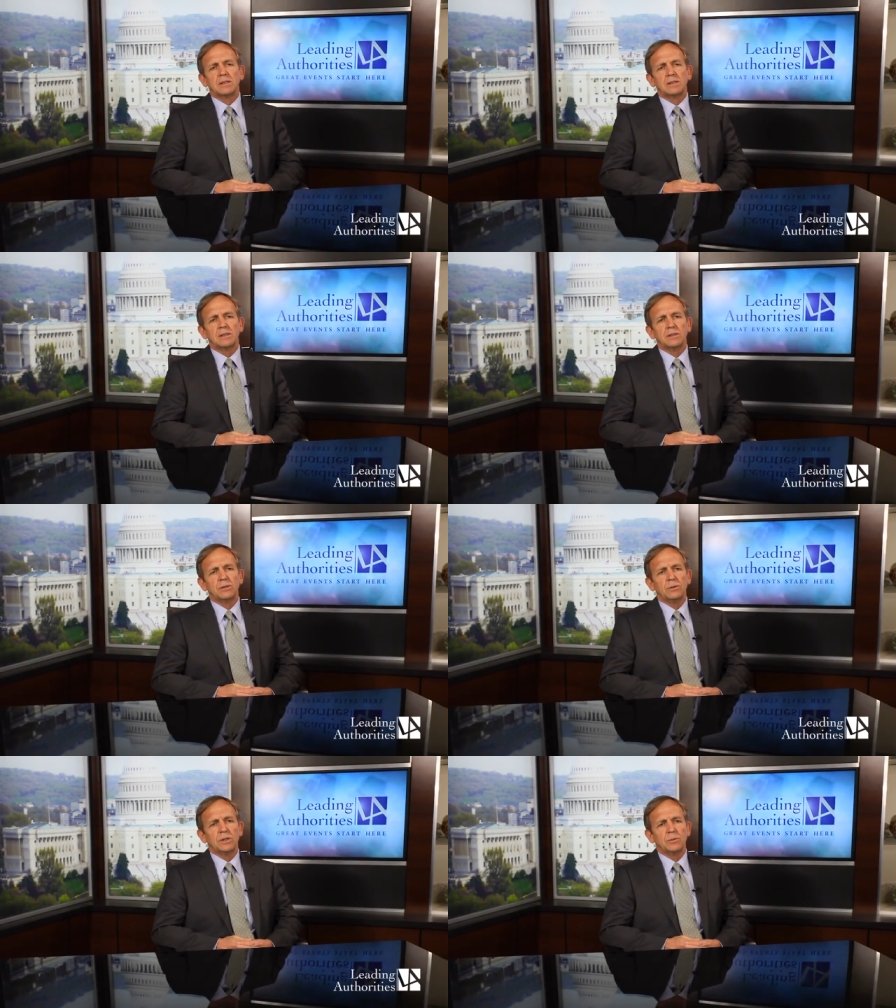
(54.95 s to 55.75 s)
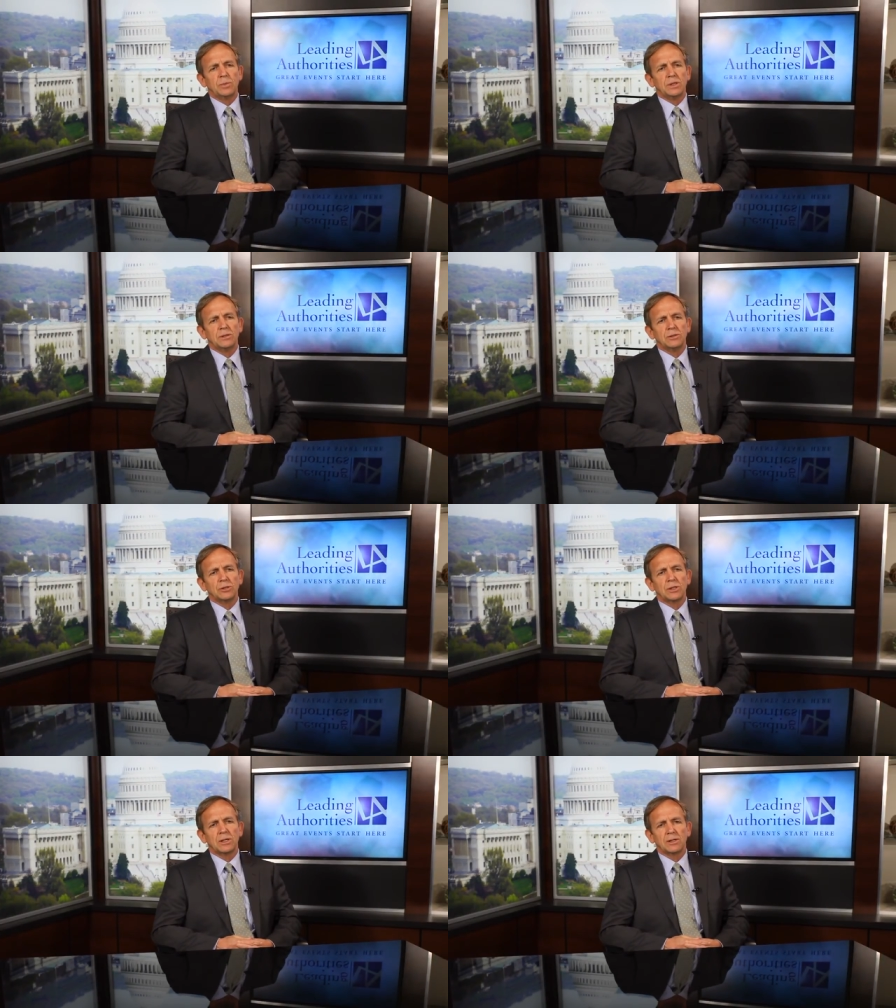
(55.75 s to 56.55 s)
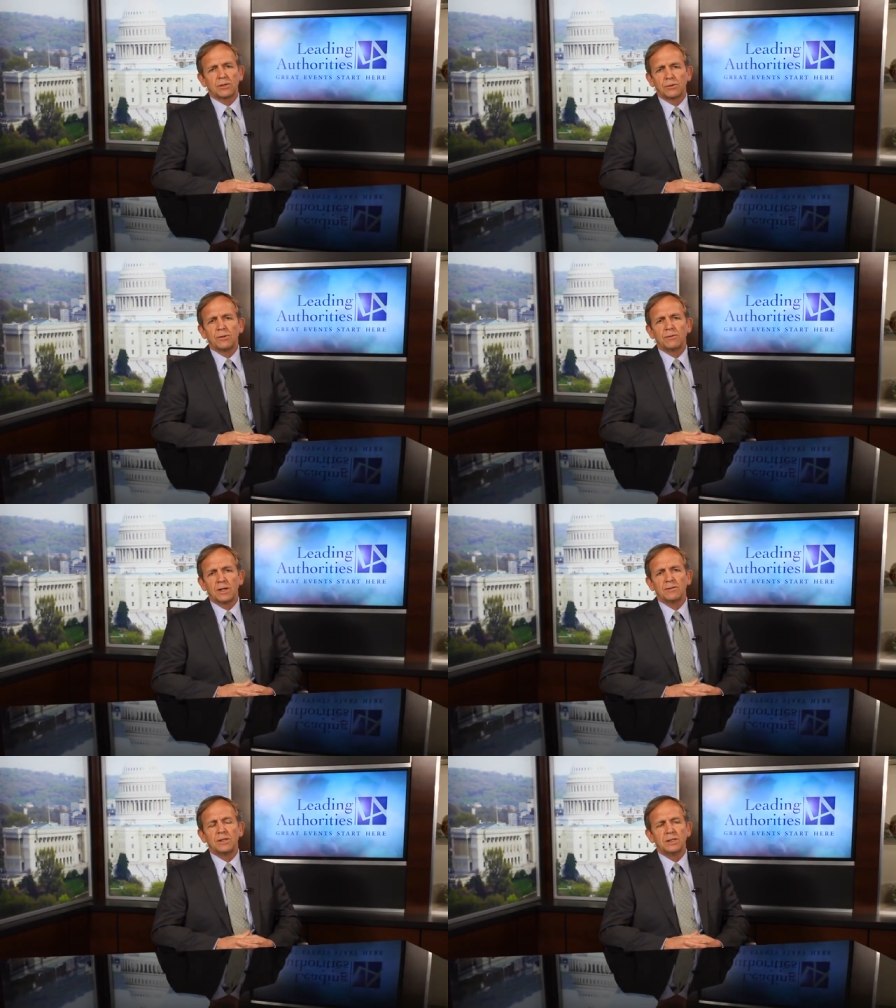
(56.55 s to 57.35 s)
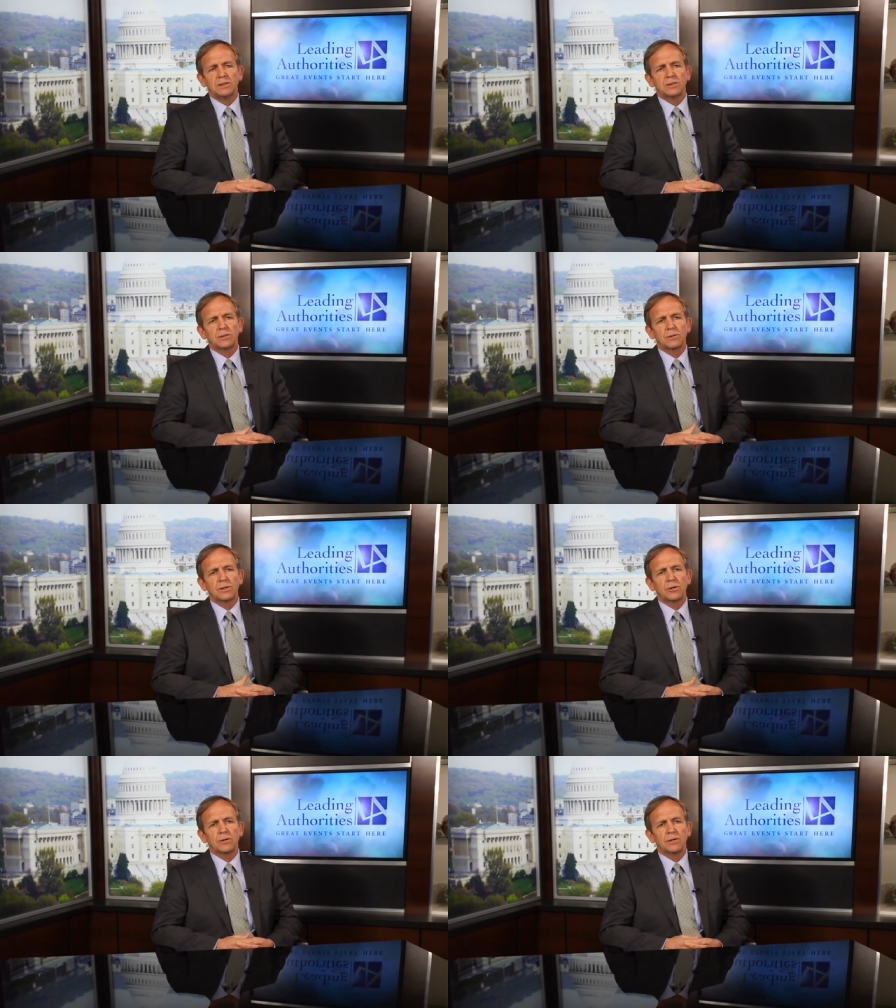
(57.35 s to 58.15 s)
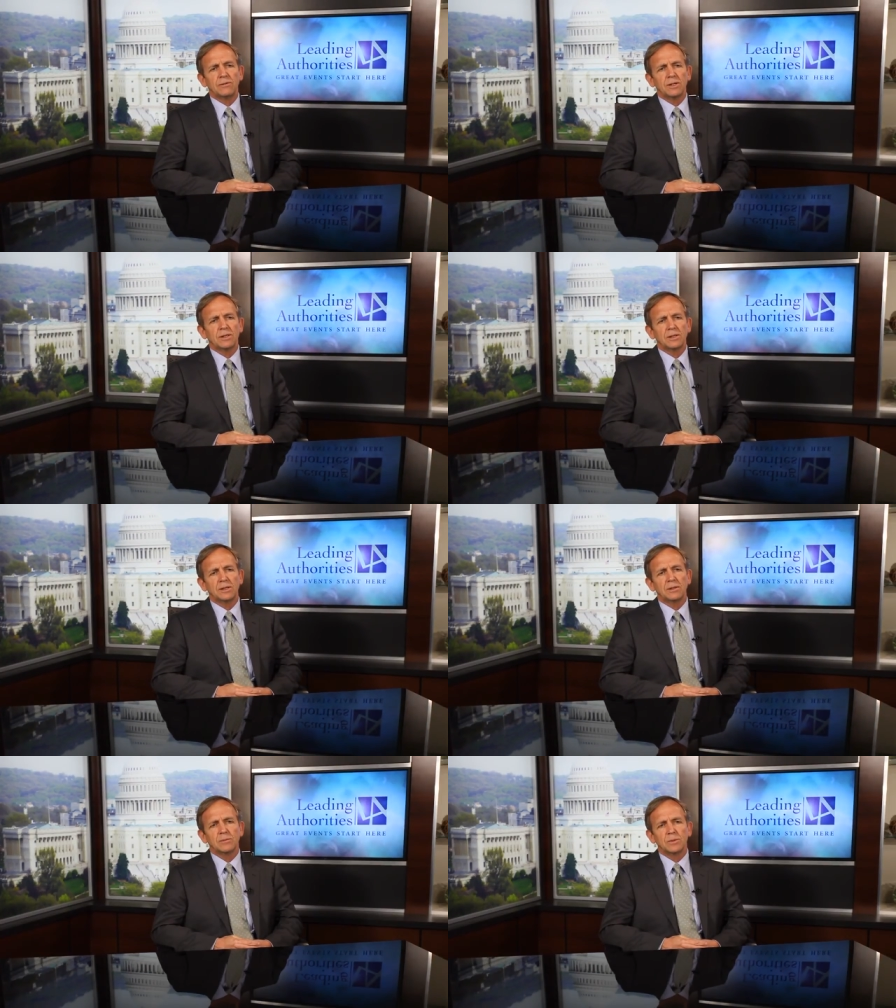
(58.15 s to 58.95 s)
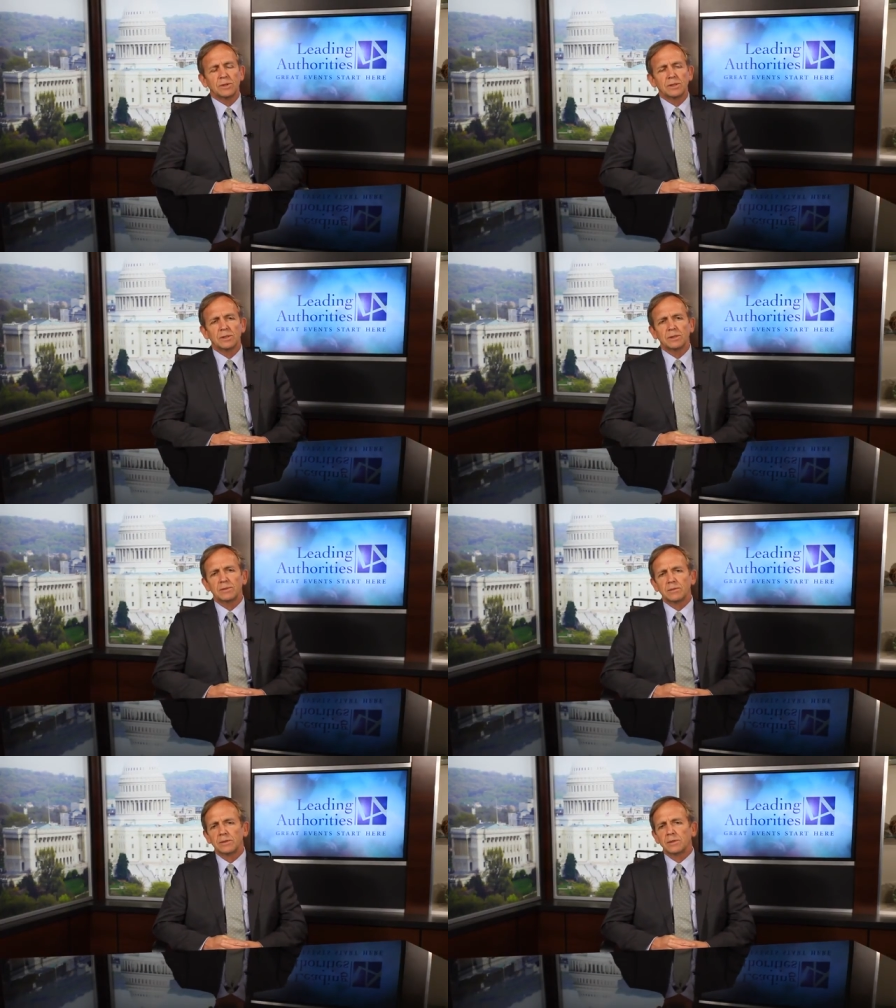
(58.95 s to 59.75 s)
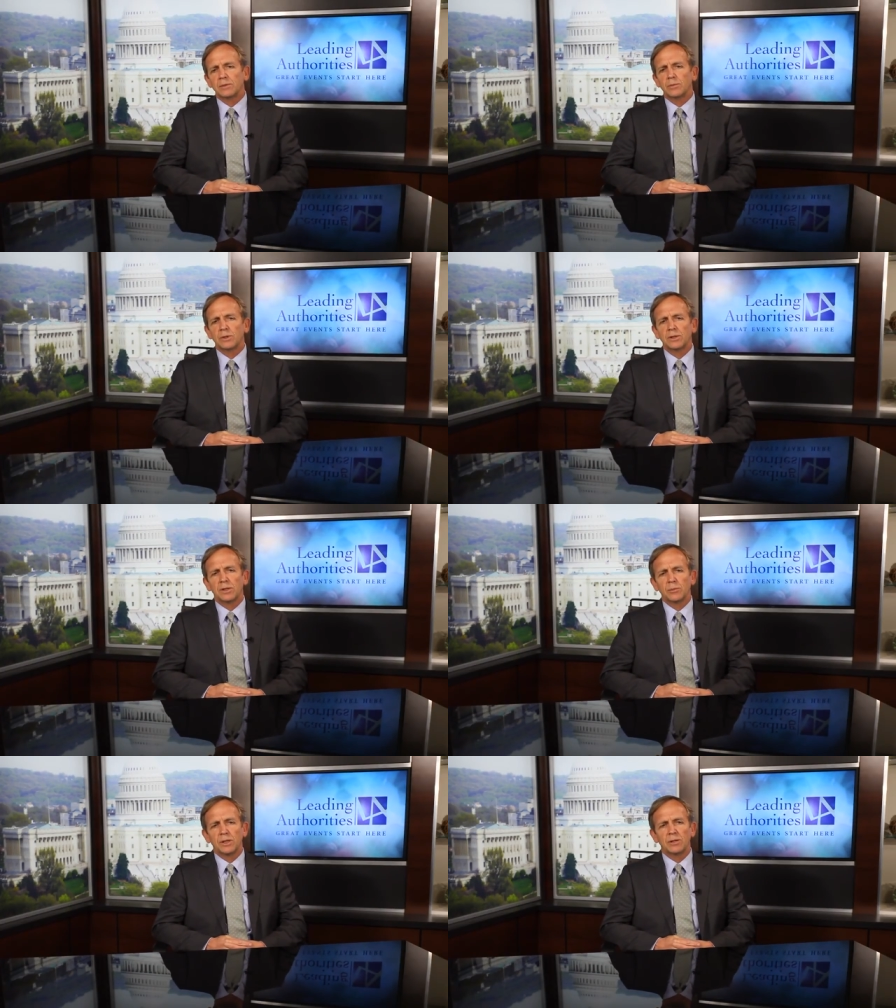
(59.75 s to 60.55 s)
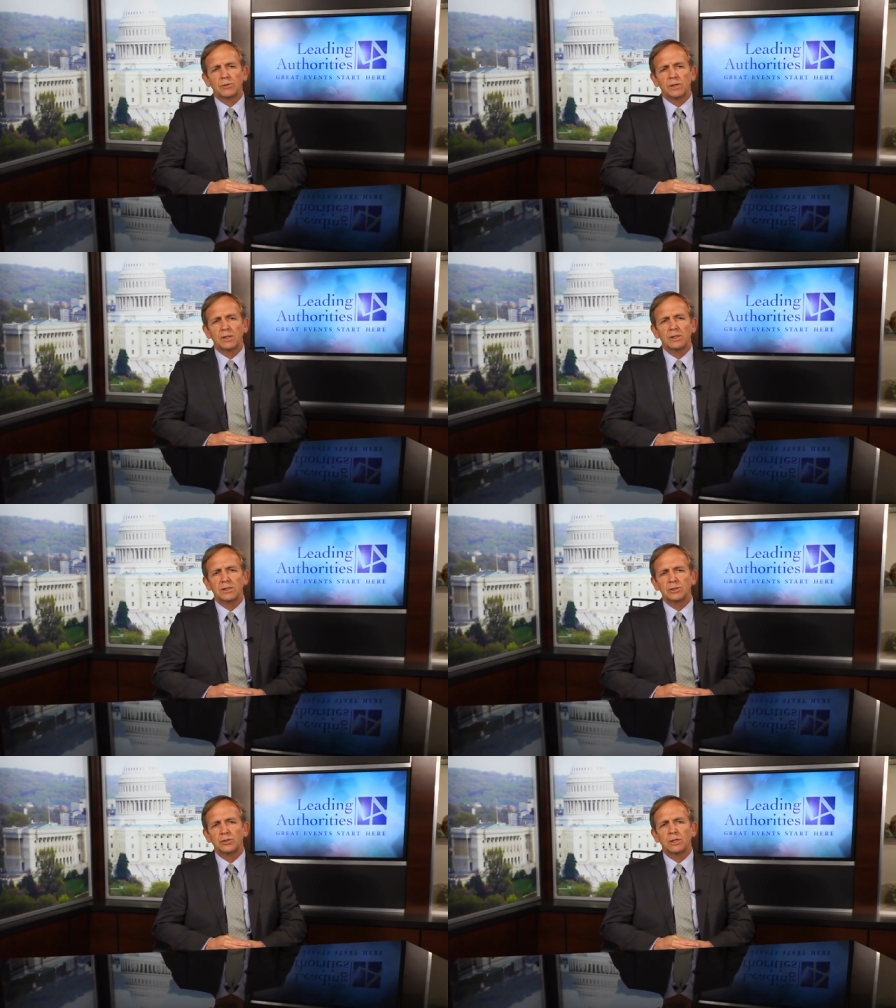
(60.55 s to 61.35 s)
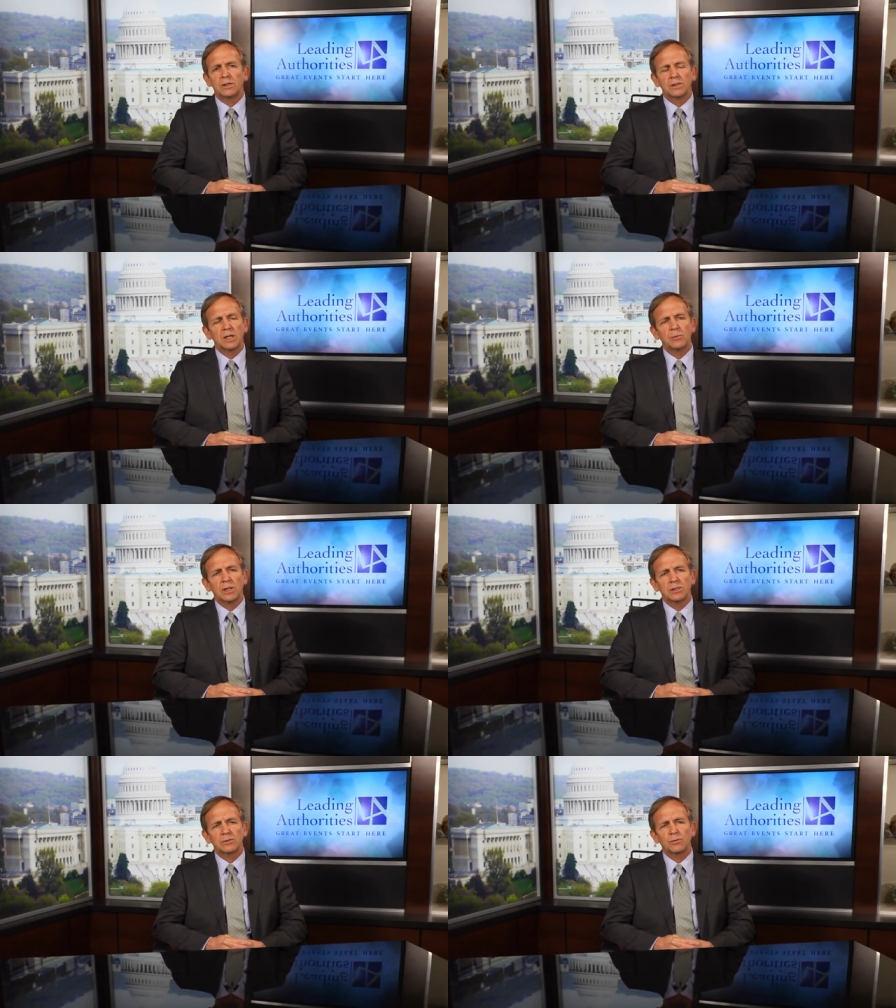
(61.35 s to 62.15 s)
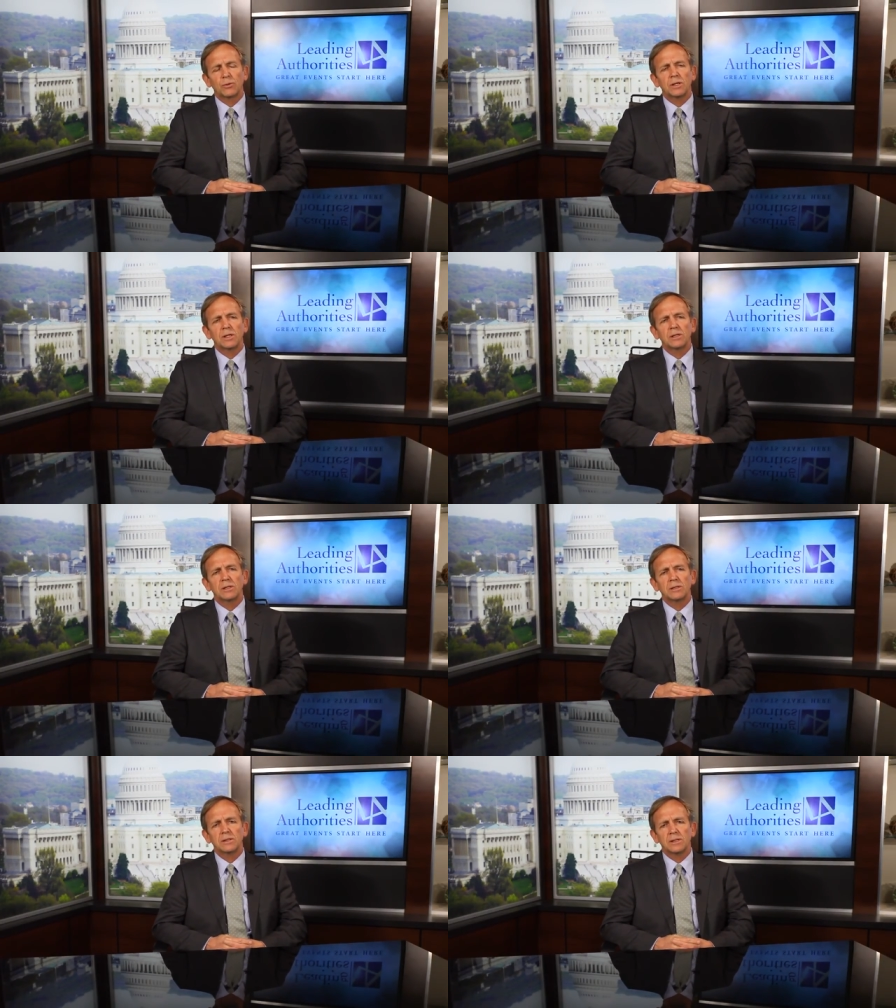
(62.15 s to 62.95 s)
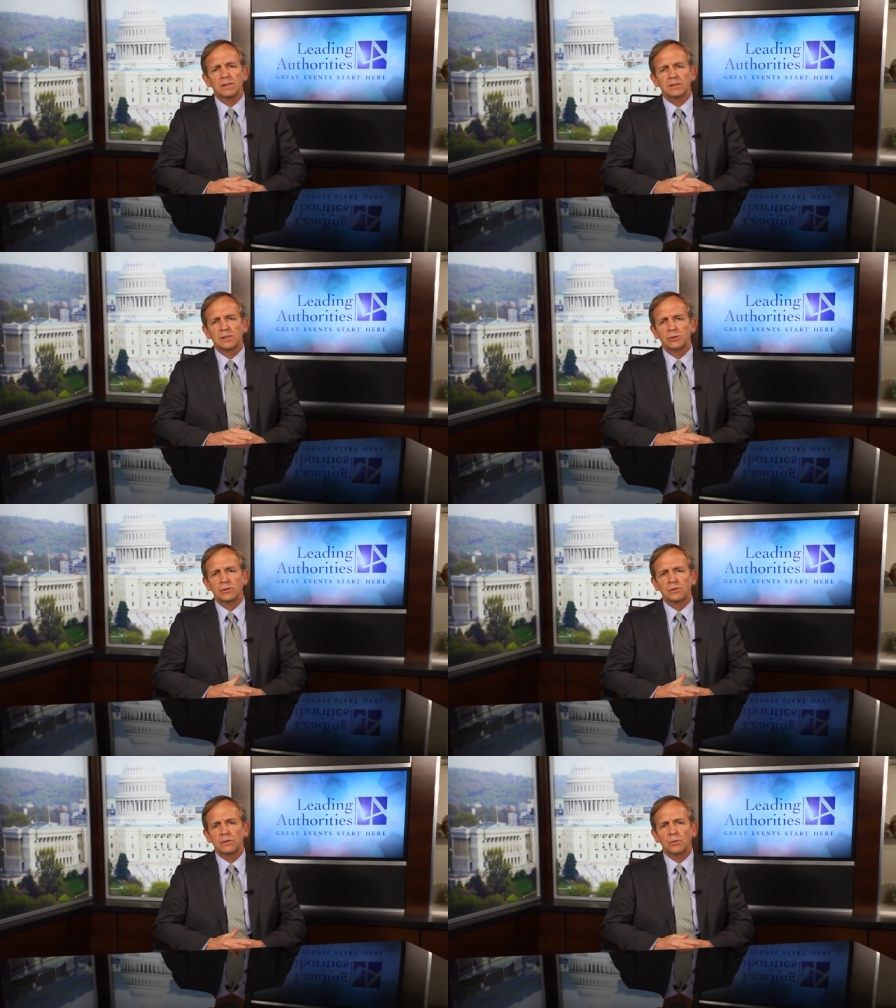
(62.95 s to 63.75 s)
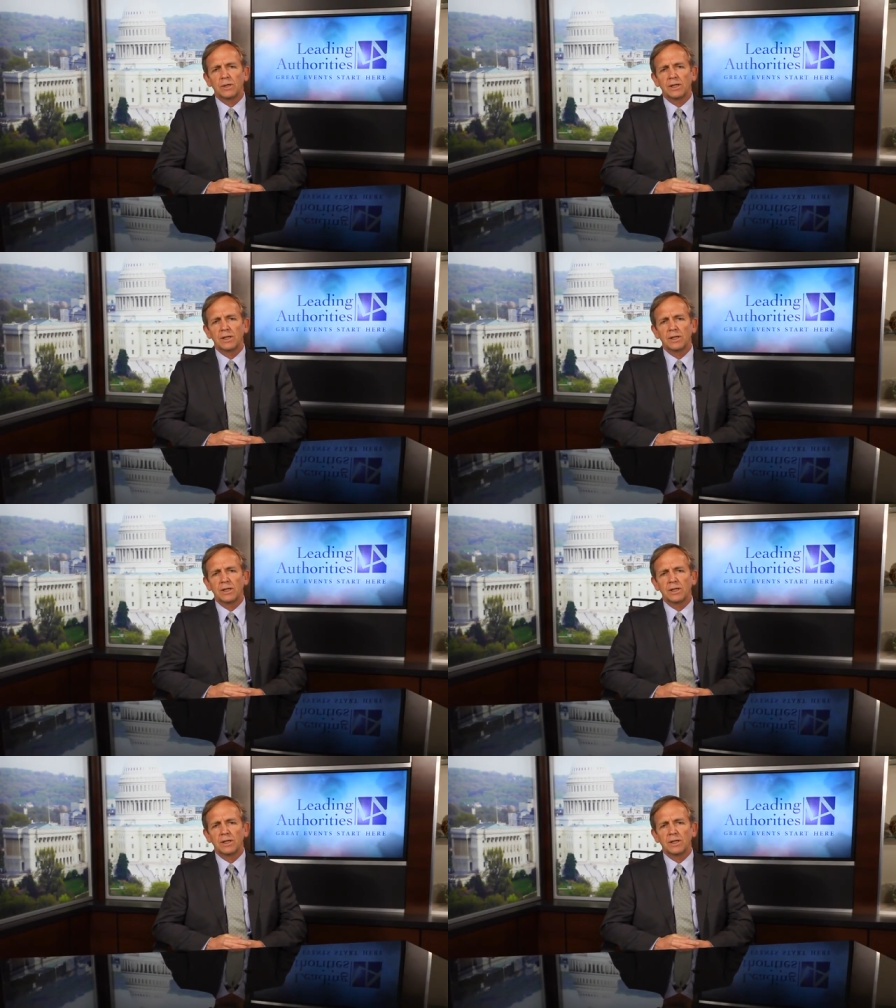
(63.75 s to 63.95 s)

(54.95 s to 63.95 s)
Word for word: uh, who had been shot 35 days earlier in Vietnam with a, a, bullet that penetrated his jaw and came out his forehead and, and essentially took away